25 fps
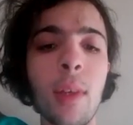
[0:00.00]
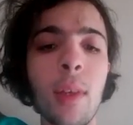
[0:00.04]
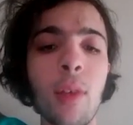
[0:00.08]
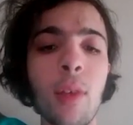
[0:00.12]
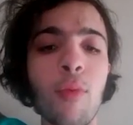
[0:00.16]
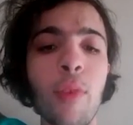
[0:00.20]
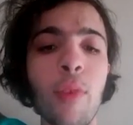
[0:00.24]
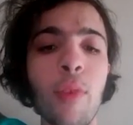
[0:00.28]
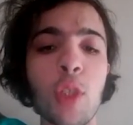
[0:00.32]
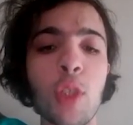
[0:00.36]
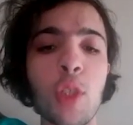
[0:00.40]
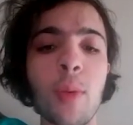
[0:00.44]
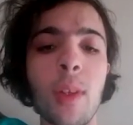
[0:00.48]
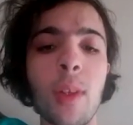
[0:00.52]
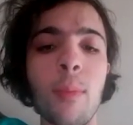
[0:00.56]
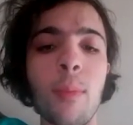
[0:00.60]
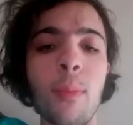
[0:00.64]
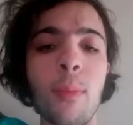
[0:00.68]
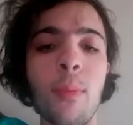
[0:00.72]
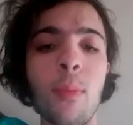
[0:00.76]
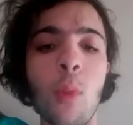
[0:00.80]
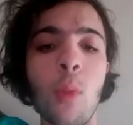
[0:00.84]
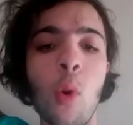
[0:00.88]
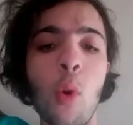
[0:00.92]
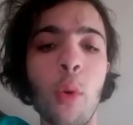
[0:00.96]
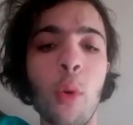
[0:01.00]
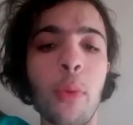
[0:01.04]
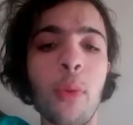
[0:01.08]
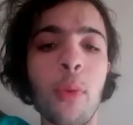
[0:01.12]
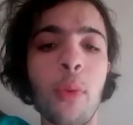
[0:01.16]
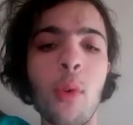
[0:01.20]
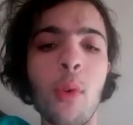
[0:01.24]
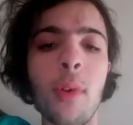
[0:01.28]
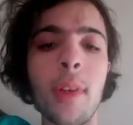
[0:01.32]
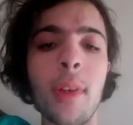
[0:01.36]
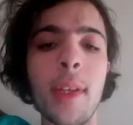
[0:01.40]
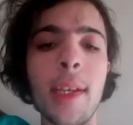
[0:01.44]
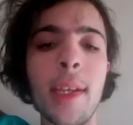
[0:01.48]
Richmond and
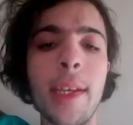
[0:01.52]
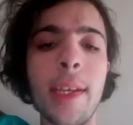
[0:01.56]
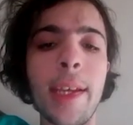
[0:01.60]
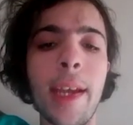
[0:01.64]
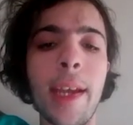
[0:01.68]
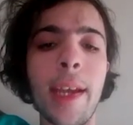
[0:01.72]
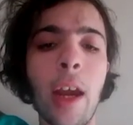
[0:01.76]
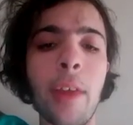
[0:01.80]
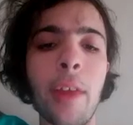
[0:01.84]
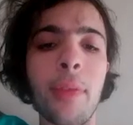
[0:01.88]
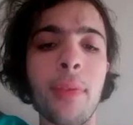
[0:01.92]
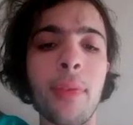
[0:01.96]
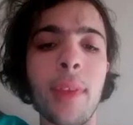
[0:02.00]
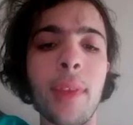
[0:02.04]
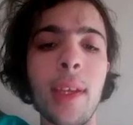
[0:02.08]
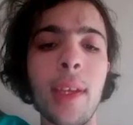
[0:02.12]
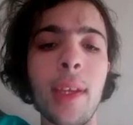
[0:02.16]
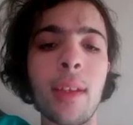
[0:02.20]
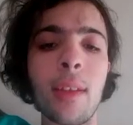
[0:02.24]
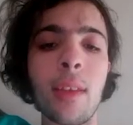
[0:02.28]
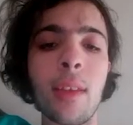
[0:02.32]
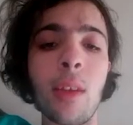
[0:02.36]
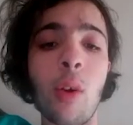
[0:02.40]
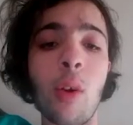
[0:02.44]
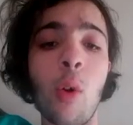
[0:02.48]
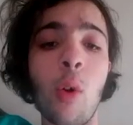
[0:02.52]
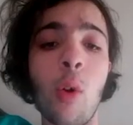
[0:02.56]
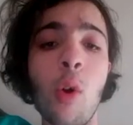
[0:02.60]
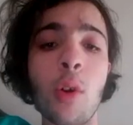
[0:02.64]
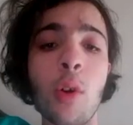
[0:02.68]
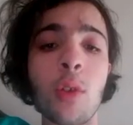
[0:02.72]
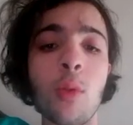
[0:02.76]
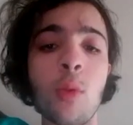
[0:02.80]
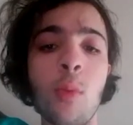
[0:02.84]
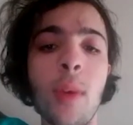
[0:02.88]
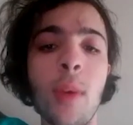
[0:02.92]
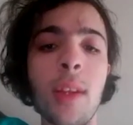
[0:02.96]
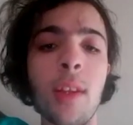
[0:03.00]
Hawthorn. I think the
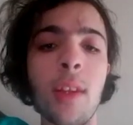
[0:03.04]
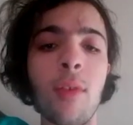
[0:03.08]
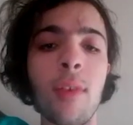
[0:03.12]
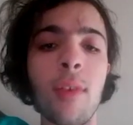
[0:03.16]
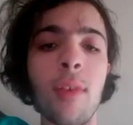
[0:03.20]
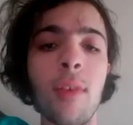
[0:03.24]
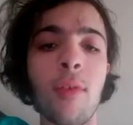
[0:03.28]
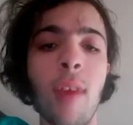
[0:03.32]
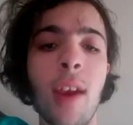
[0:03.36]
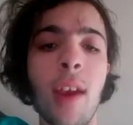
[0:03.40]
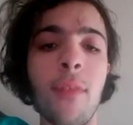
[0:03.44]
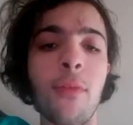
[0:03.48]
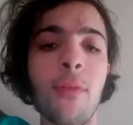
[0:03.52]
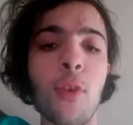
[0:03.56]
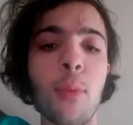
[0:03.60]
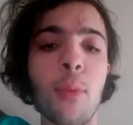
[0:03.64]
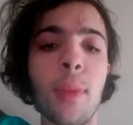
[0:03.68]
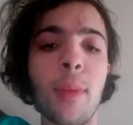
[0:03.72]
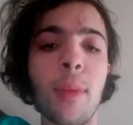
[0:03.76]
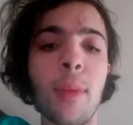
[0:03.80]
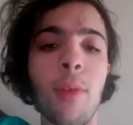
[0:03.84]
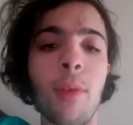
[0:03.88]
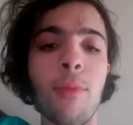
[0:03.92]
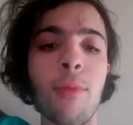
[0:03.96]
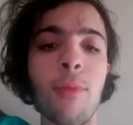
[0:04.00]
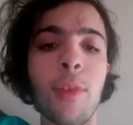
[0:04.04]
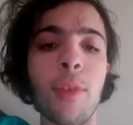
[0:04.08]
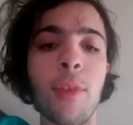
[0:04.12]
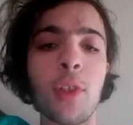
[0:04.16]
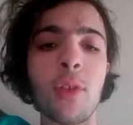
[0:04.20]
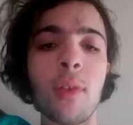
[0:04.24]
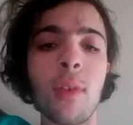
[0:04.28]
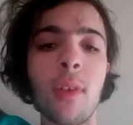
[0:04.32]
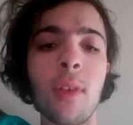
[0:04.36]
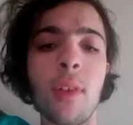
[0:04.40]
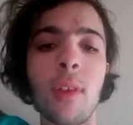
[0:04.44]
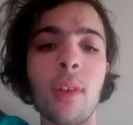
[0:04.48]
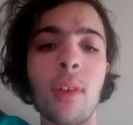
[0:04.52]
Hawks will win. They're in great form at the moment. Richmond
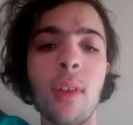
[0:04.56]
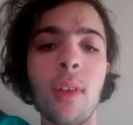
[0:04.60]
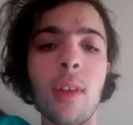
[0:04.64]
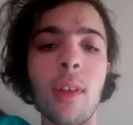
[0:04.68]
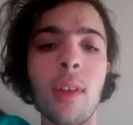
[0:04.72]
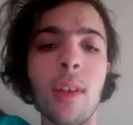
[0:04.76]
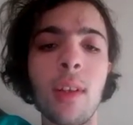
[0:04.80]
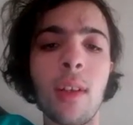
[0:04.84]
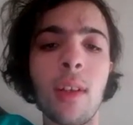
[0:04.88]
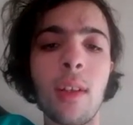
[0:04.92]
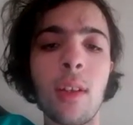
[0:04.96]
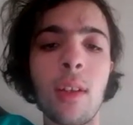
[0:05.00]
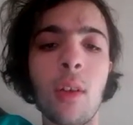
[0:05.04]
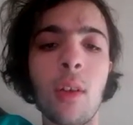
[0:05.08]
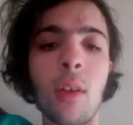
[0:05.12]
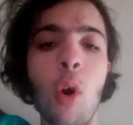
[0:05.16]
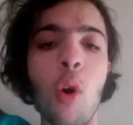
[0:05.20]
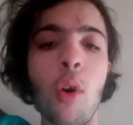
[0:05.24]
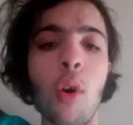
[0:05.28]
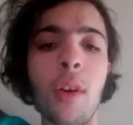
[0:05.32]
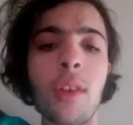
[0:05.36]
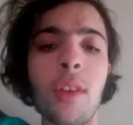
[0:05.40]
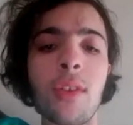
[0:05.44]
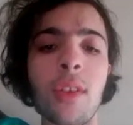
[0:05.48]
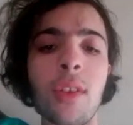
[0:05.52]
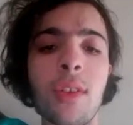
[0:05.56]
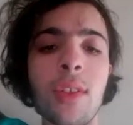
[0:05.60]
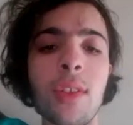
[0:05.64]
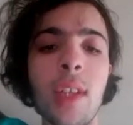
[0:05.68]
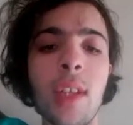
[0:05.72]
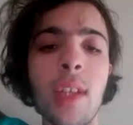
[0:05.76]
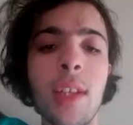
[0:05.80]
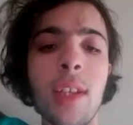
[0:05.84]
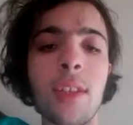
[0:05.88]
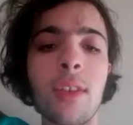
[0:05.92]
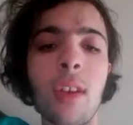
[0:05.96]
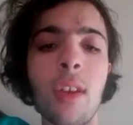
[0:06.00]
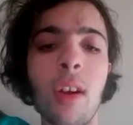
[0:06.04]
are gone, as I
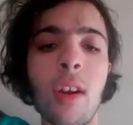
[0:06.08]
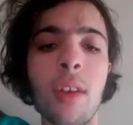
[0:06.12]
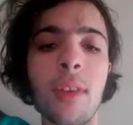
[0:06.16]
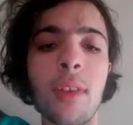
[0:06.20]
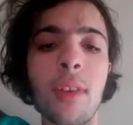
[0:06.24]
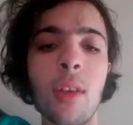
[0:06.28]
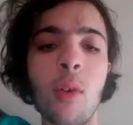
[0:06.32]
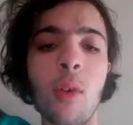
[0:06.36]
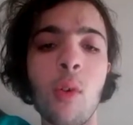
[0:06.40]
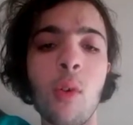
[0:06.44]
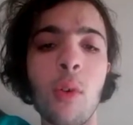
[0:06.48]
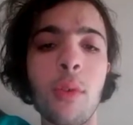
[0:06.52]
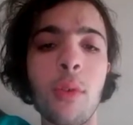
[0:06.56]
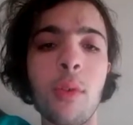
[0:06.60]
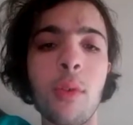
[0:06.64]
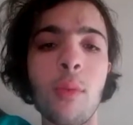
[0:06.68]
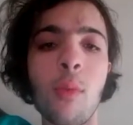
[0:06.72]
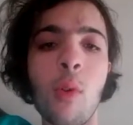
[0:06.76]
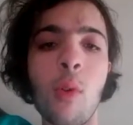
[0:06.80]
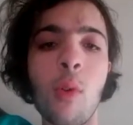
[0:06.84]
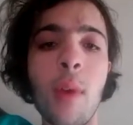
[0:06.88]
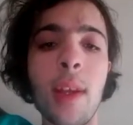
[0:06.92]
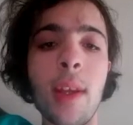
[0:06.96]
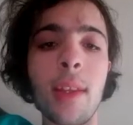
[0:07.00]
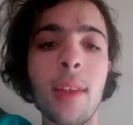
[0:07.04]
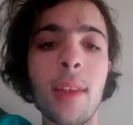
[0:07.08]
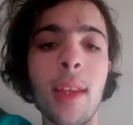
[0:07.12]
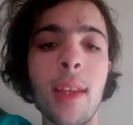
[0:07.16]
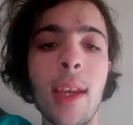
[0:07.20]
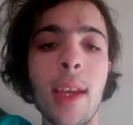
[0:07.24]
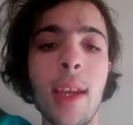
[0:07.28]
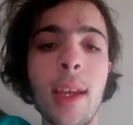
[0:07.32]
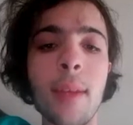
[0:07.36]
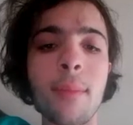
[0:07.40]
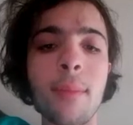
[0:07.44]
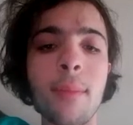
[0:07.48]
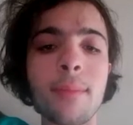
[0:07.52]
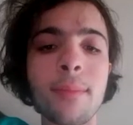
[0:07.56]
said, so I think Hawthorn will win
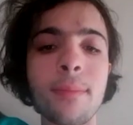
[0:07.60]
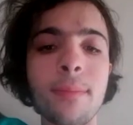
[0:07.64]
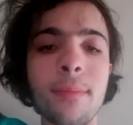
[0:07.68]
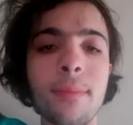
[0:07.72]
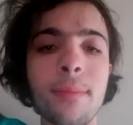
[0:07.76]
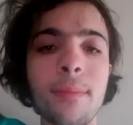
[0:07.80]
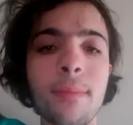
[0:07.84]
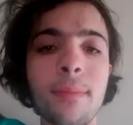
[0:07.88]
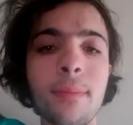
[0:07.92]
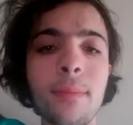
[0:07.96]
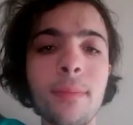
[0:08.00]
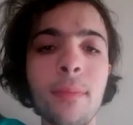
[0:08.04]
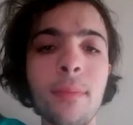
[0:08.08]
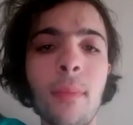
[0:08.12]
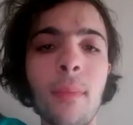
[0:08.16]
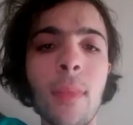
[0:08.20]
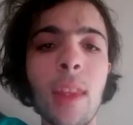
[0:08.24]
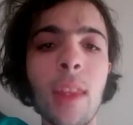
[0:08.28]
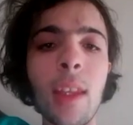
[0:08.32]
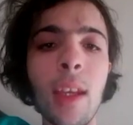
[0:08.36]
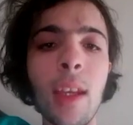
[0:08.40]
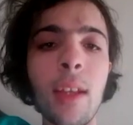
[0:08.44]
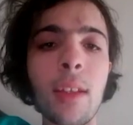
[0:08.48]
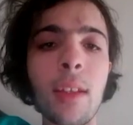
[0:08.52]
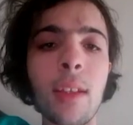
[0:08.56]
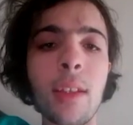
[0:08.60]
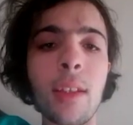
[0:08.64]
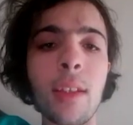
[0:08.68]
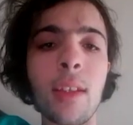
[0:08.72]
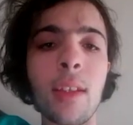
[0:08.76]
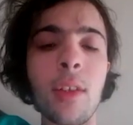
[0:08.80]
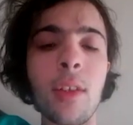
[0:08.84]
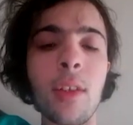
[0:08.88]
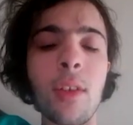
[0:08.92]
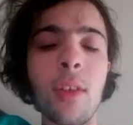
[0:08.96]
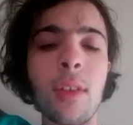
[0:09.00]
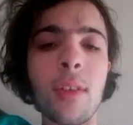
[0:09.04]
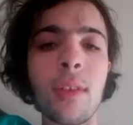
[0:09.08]
there and
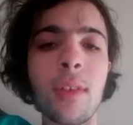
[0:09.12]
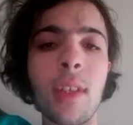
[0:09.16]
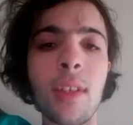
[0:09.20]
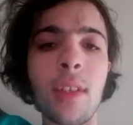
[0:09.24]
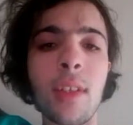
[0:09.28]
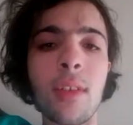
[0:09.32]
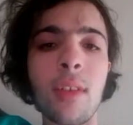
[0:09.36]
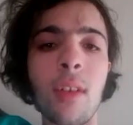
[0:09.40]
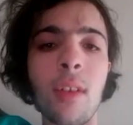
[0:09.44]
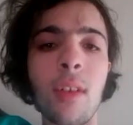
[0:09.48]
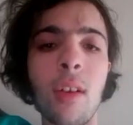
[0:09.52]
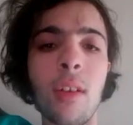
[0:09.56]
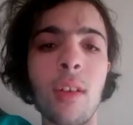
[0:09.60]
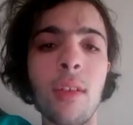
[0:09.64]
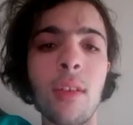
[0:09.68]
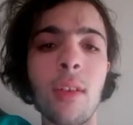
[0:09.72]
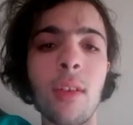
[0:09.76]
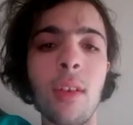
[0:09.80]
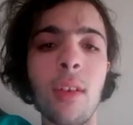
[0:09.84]
continue the season on,